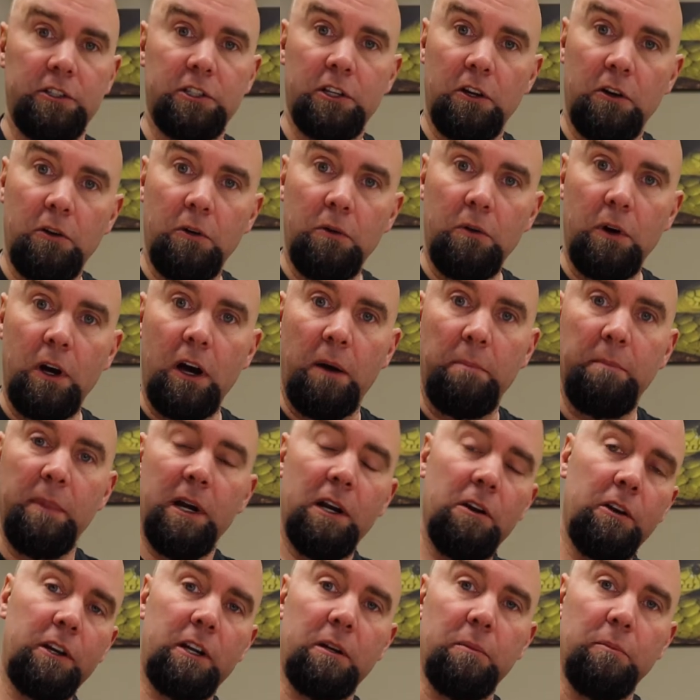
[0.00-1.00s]
So,
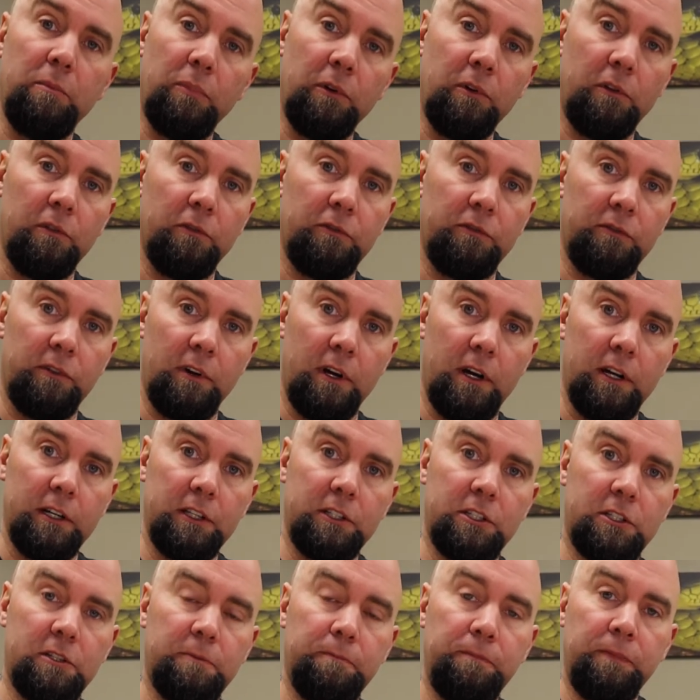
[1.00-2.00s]
American
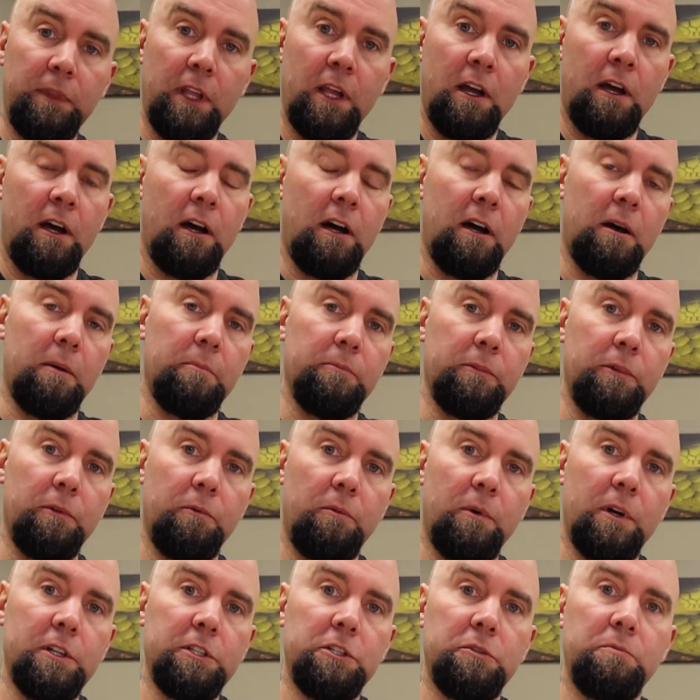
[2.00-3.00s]
bullfrogs, um, the
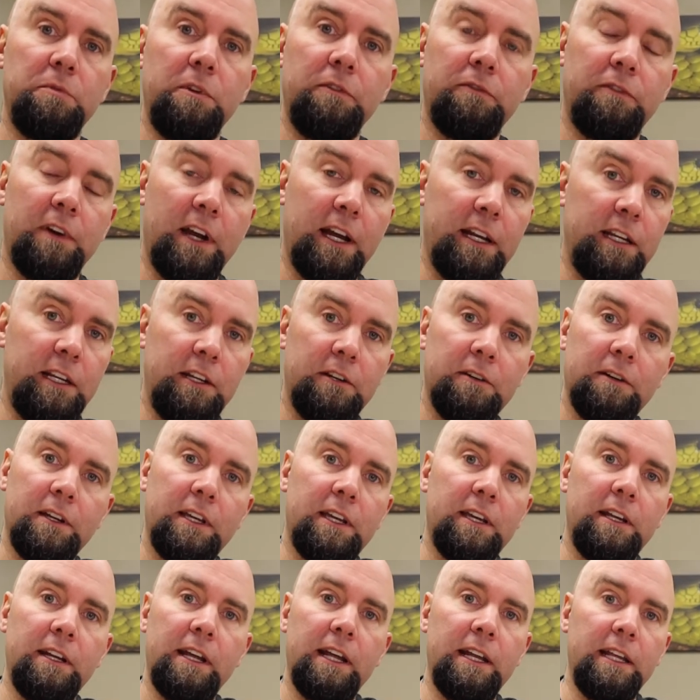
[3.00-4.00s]
ones we find here
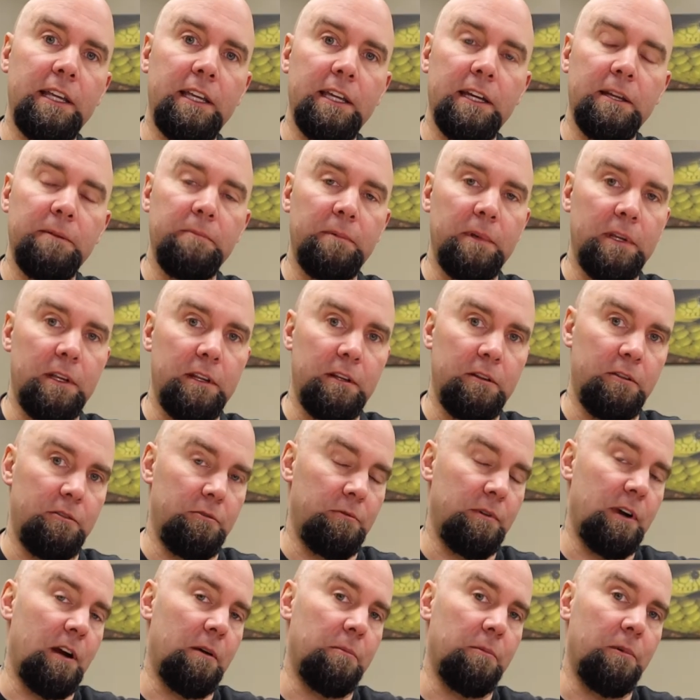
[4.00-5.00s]
in Connecticut and
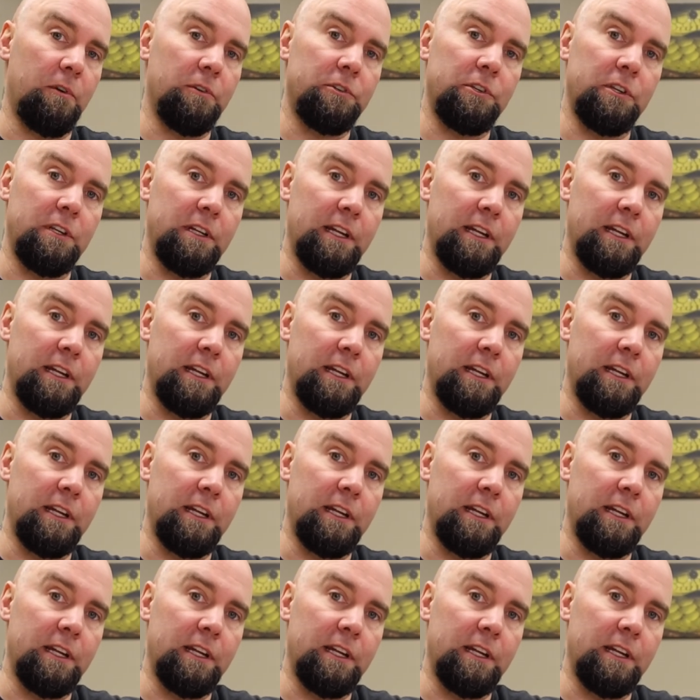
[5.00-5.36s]
throughout most of the